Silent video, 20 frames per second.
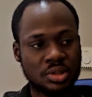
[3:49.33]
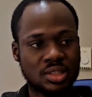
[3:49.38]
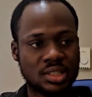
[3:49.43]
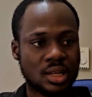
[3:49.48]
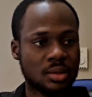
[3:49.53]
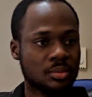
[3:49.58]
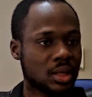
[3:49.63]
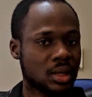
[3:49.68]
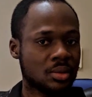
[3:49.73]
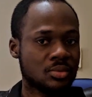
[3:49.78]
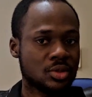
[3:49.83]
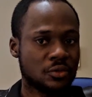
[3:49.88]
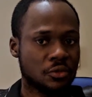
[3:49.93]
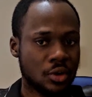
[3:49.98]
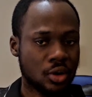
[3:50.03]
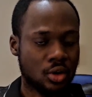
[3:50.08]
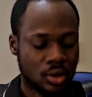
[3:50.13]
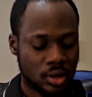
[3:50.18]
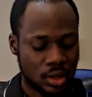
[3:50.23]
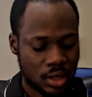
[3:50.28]
Sometimes if
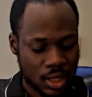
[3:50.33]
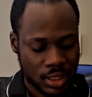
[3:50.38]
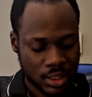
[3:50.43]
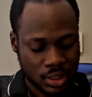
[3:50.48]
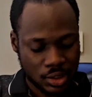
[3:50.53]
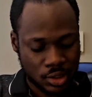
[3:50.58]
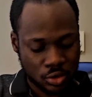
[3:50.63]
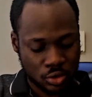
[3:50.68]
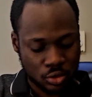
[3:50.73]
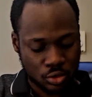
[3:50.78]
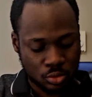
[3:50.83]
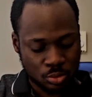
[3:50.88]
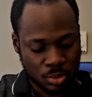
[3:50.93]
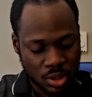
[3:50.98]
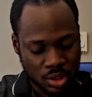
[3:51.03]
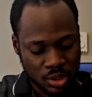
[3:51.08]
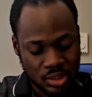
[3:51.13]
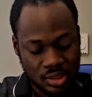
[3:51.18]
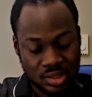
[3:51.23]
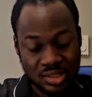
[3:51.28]
you're unlucky, you
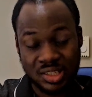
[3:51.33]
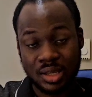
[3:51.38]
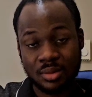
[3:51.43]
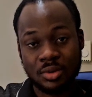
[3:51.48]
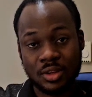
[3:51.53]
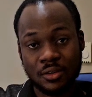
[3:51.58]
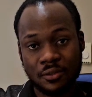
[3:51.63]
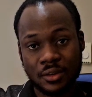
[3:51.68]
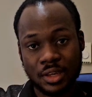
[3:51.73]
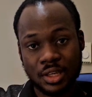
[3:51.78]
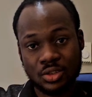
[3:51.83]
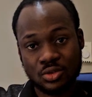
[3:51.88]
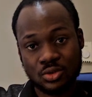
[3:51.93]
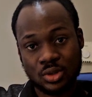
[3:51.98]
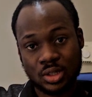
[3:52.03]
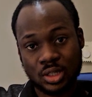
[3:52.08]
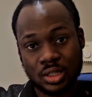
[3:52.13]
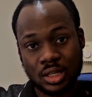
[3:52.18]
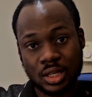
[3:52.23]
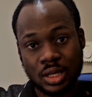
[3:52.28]
may disturb the 1st
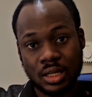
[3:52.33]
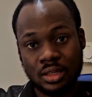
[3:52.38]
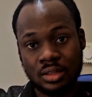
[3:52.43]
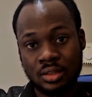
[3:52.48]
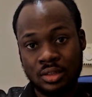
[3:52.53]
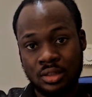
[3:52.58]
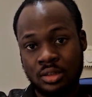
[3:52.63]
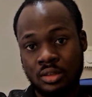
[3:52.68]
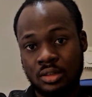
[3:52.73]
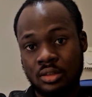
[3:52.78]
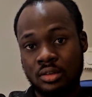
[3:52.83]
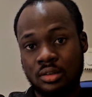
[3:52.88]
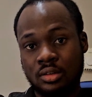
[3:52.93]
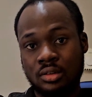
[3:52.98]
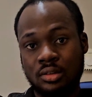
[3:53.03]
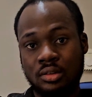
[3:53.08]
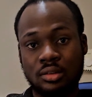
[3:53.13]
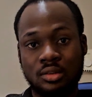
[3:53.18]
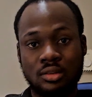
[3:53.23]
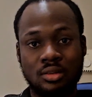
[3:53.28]
string, but
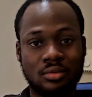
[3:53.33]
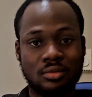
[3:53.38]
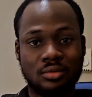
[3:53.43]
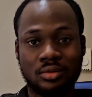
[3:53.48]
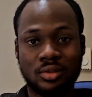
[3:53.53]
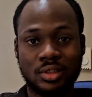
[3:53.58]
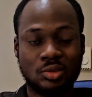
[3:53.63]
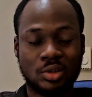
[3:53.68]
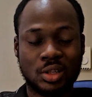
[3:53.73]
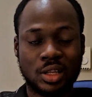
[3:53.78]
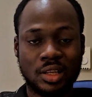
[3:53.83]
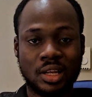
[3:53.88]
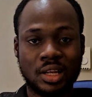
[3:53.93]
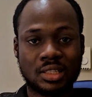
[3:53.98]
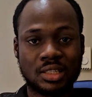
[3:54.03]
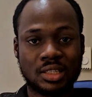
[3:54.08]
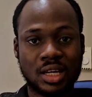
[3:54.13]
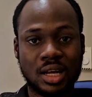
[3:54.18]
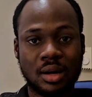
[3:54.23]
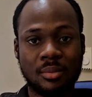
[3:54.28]
it
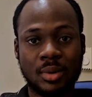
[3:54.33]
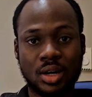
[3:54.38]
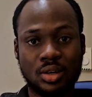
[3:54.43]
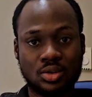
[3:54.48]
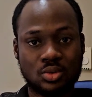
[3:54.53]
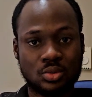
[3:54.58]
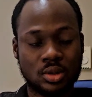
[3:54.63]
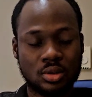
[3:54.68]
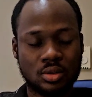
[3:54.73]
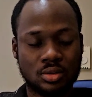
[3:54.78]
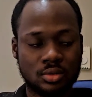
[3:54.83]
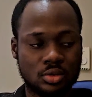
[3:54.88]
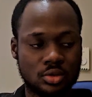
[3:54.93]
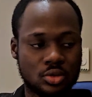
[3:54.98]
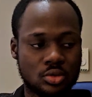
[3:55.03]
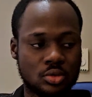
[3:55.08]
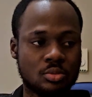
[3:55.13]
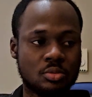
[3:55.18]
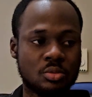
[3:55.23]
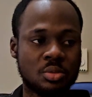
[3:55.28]
doesn't come out well.
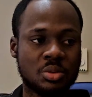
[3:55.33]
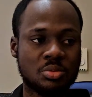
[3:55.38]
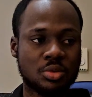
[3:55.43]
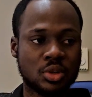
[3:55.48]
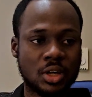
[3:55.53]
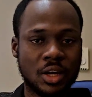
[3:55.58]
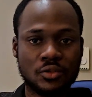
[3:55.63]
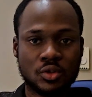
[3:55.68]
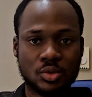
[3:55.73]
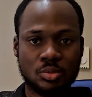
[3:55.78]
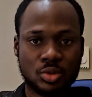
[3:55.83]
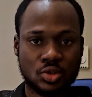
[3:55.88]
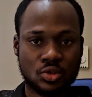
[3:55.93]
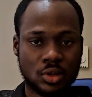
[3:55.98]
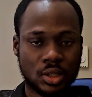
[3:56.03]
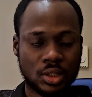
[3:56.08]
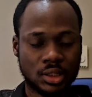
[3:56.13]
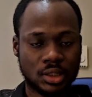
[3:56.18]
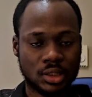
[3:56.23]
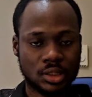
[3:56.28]
So maybe you have to be
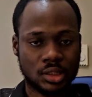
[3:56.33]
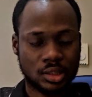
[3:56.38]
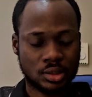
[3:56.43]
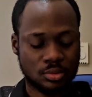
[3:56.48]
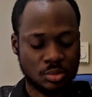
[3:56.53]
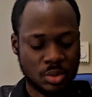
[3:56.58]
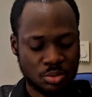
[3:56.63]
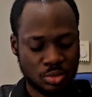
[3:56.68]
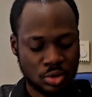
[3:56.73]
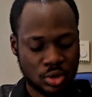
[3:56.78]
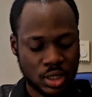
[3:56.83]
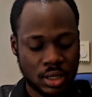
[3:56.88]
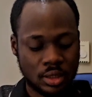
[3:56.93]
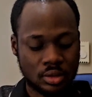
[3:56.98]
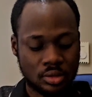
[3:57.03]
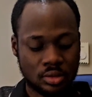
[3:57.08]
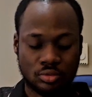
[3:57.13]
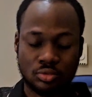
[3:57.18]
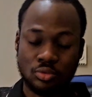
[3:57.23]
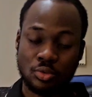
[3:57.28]
strategic. Maybe you
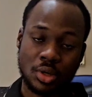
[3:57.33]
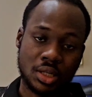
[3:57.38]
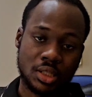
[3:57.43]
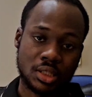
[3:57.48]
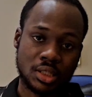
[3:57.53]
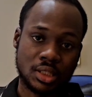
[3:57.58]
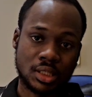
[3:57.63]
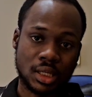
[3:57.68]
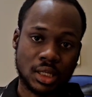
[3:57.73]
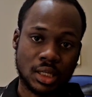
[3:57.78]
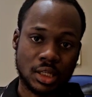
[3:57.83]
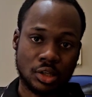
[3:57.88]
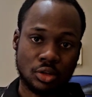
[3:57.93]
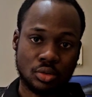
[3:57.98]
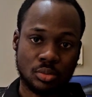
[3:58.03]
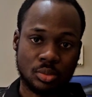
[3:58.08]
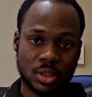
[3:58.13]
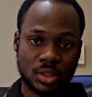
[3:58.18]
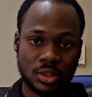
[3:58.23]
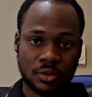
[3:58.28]
can raise it a little
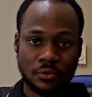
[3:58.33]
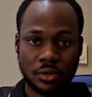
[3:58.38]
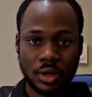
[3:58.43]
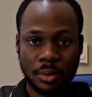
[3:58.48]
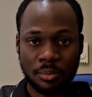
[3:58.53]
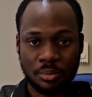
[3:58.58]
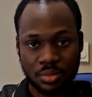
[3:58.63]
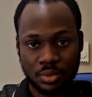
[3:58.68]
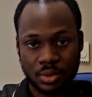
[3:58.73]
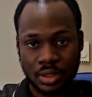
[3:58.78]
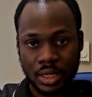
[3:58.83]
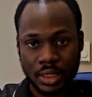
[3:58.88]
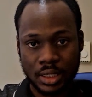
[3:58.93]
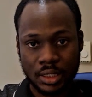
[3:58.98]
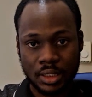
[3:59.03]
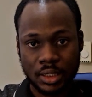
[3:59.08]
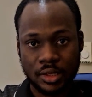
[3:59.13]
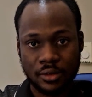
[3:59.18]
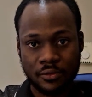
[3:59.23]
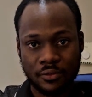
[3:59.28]
bit if you're
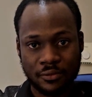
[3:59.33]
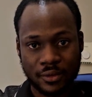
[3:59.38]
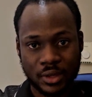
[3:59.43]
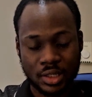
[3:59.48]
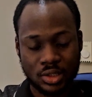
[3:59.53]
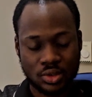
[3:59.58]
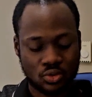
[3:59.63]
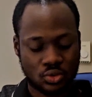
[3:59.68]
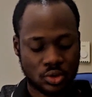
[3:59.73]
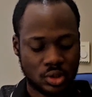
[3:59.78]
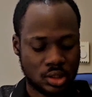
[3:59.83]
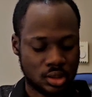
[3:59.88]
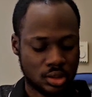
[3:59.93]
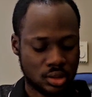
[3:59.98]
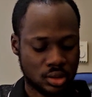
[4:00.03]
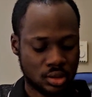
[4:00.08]
plucking the 1st string.